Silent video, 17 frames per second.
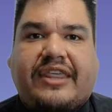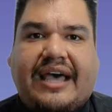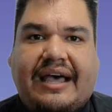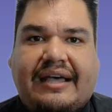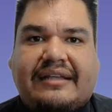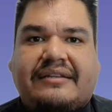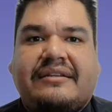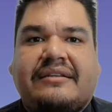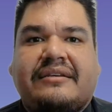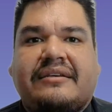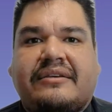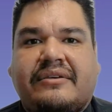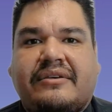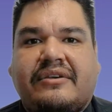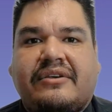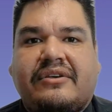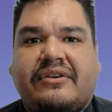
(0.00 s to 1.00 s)
that,"
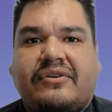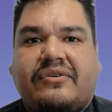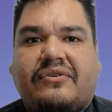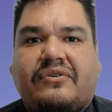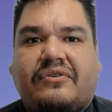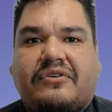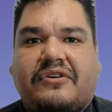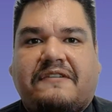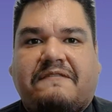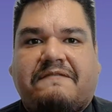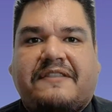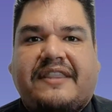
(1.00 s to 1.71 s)
or if